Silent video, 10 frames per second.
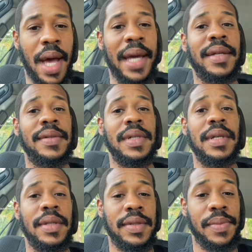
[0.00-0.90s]
I can
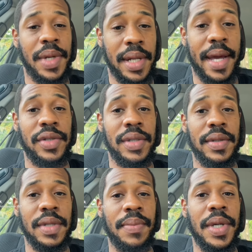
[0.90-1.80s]
see some
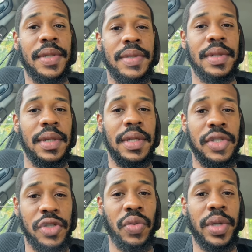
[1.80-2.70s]
connections amongst
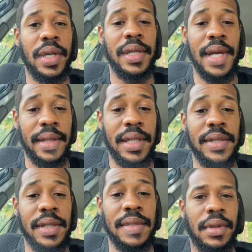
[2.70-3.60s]
Yeshua and
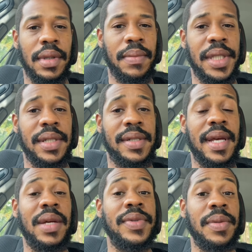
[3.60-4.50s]
Dionysius. But to say
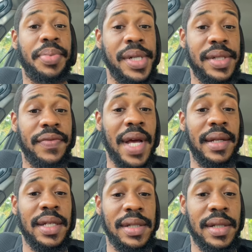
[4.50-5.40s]
he was a priest of
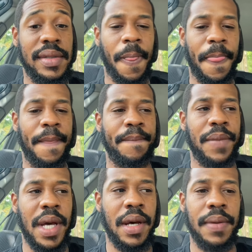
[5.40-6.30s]
Dionysius,
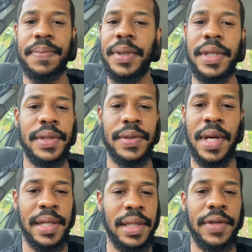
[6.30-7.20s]
please,
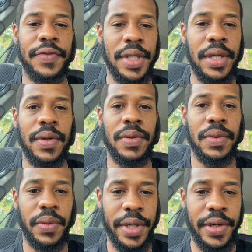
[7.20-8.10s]
I need a video
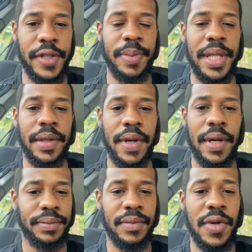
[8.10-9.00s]
where you're explaining that.
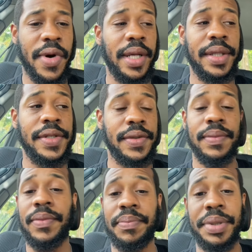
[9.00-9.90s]
Or at least,
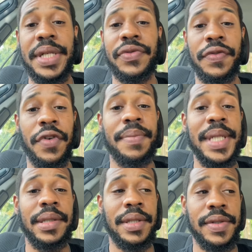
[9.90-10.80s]
please refer
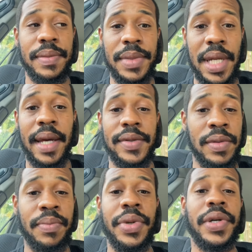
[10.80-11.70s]
me to some texts,
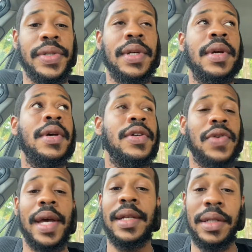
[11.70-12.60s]
some books, so
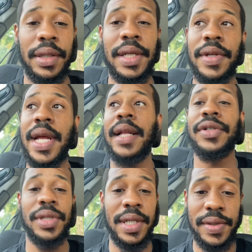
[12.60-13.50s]
I can glean the
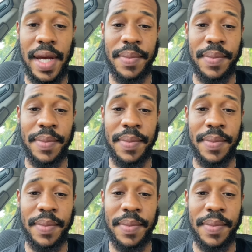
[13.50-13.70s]
knowledge and insight